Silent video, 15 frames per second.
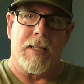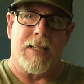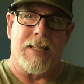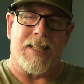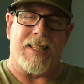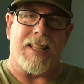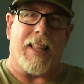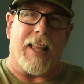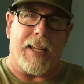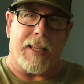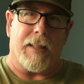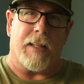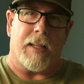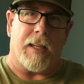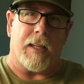
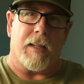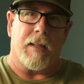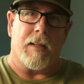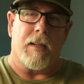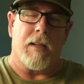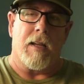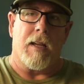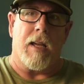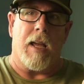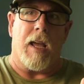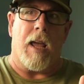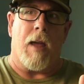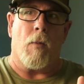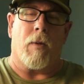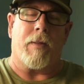slightly.
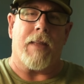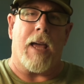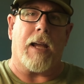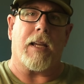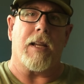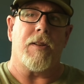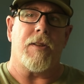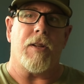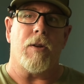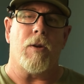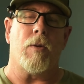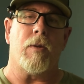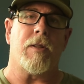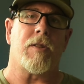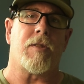And what that can
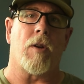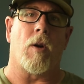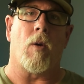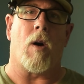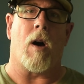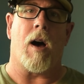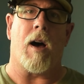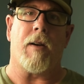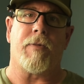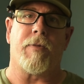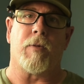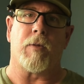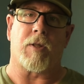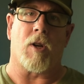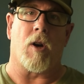do is throw
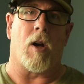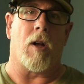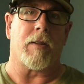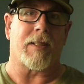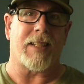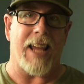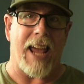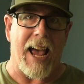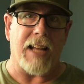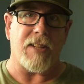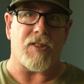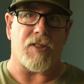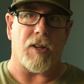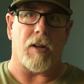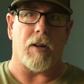off what's called
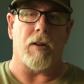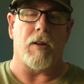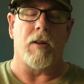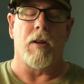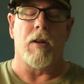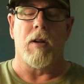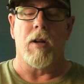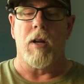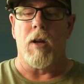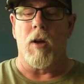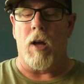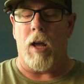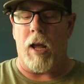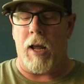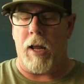caster.
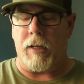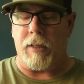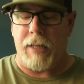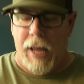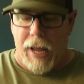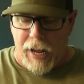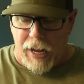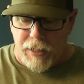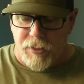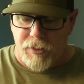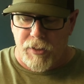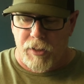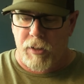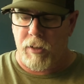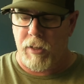And
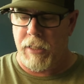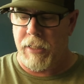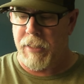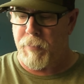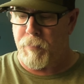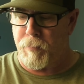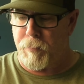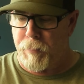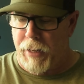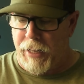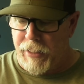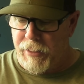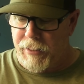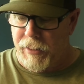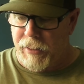caster is
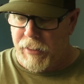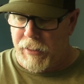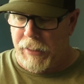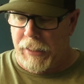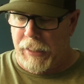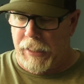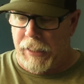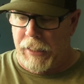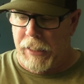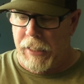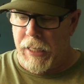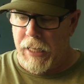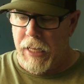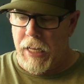basically